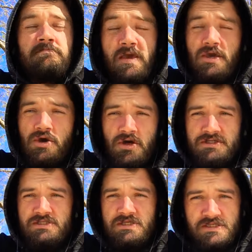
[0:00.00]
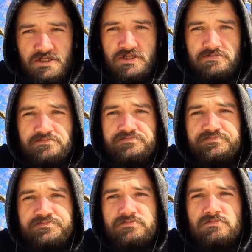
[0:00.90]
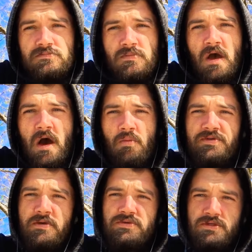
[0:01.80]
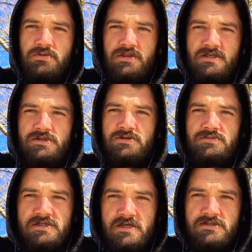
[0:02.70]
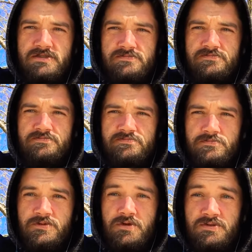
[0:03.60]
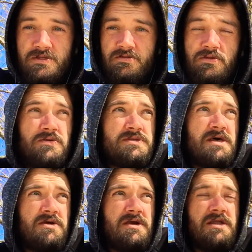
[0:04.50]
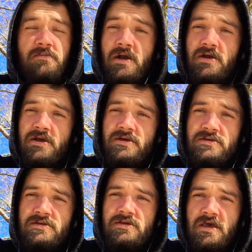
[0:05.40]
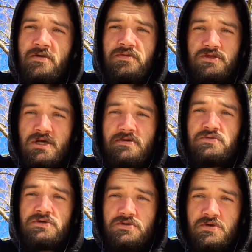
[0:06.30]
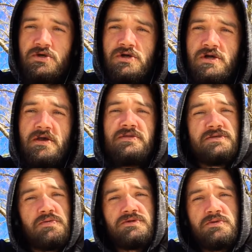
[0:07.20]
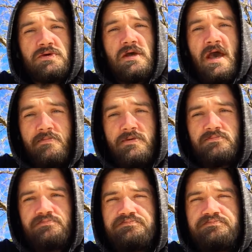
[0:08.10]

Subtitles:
make a conscious decision on what they would do in that circumstance with those that are in America if the draft were to occur and this were to happen,